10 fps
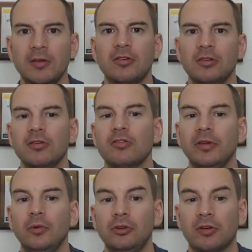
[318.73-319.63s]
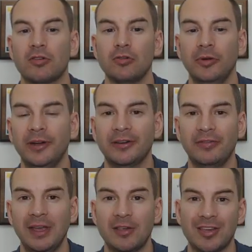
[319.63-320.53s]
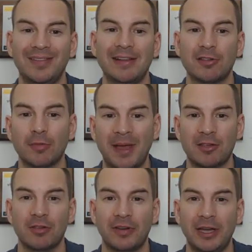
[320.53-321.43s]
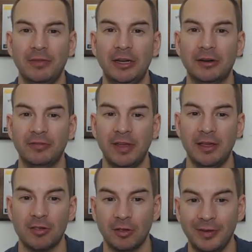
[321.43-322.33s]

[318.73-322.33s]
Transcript: So usually we'll do a show interface and then specify the interface